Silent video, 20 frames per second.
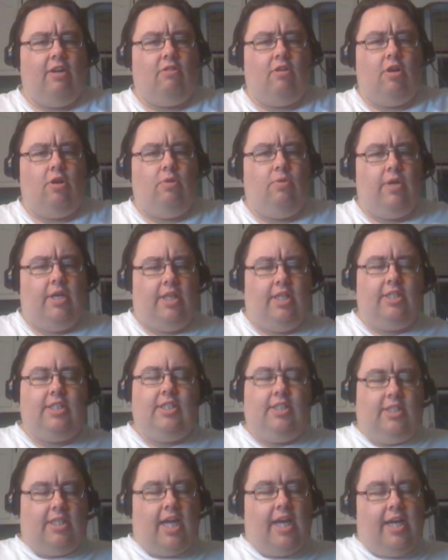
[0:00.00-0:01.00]
hero, and
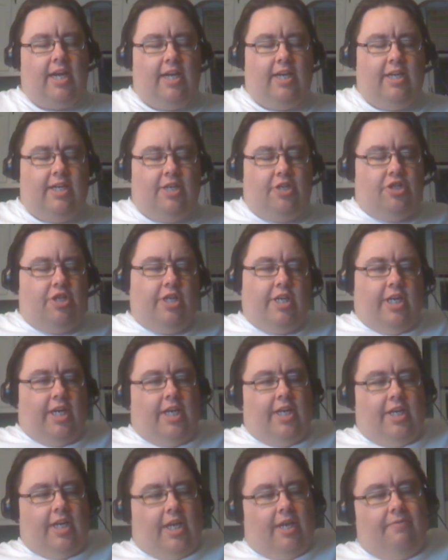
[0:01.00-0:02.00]
this is second edition
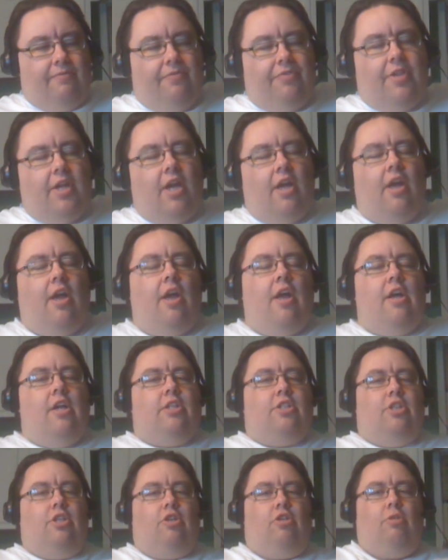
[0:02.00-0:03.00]
D&D.
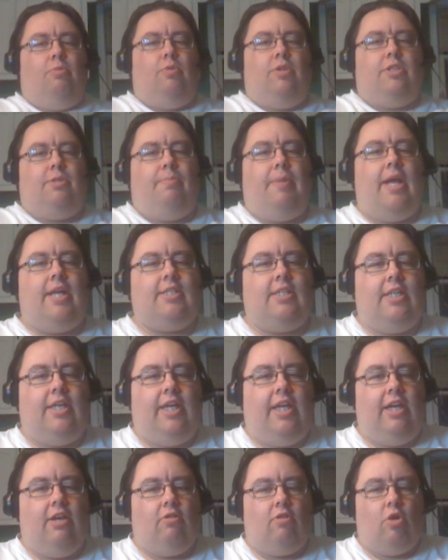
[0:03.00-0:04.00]
So the group was a
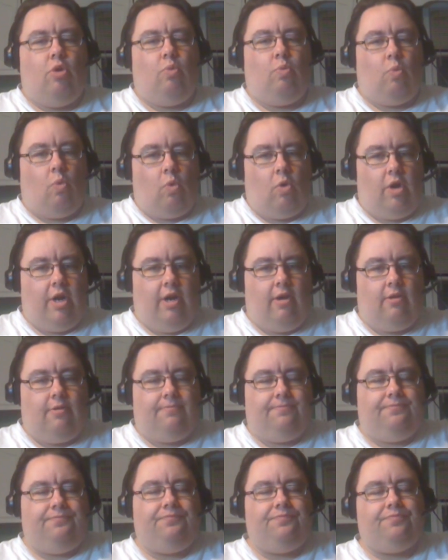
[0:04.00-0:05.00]
peasant hero
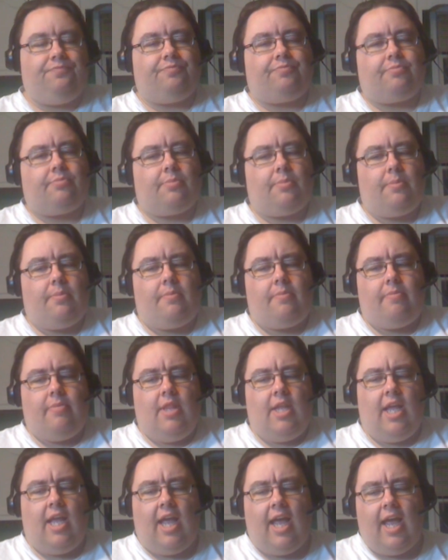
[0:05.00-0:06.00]
warrior,
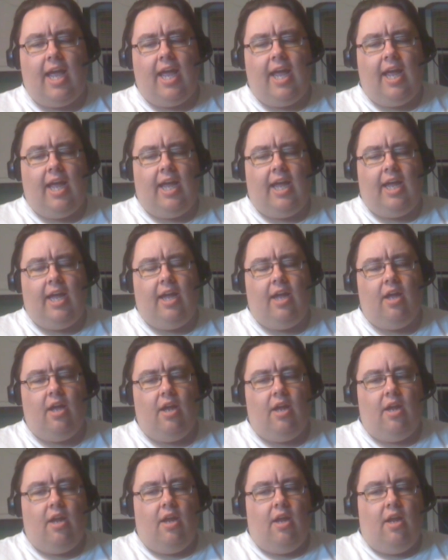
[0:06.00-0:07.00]
a